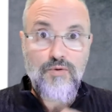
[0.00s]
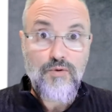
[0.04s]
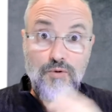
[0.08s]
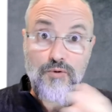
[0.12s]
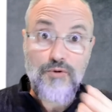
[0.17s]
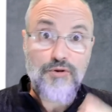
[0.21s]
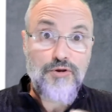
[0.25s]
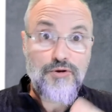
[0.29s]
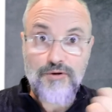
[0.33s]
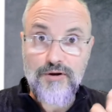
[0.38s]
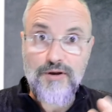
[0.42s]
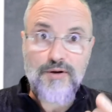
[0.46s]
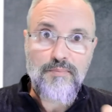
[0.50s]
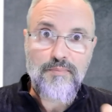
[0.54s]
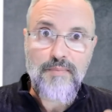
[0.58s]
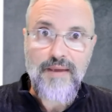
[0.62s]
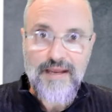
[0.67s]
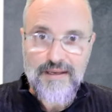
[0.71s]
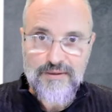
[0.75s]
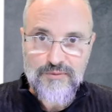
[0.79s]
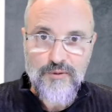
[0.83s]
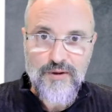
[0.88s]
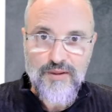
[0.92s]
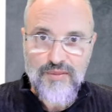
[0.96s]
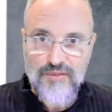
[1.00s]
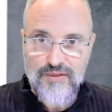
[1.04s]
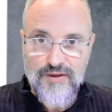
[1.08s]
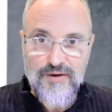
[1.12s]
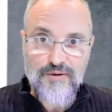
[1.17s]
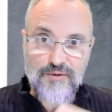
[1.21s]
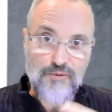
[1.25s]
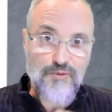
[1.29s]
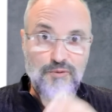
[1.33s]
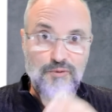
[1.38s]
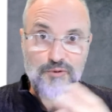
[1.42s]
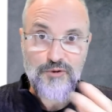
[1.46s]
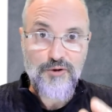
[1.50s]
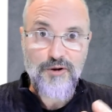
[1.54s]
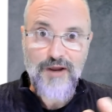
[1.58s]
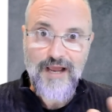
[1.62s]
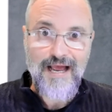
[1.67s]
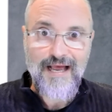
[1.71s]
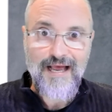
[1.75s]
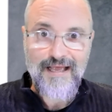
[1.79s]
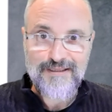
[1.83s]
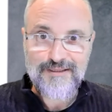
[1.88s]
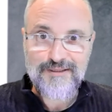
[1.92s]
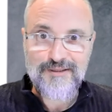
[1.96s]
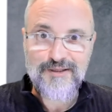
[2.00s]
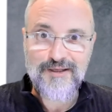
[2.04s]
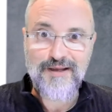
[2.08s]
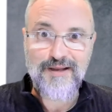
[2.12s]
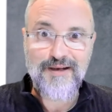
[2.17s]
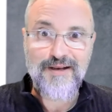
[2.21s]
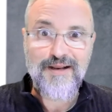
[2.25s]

who you can mate with and who you can't,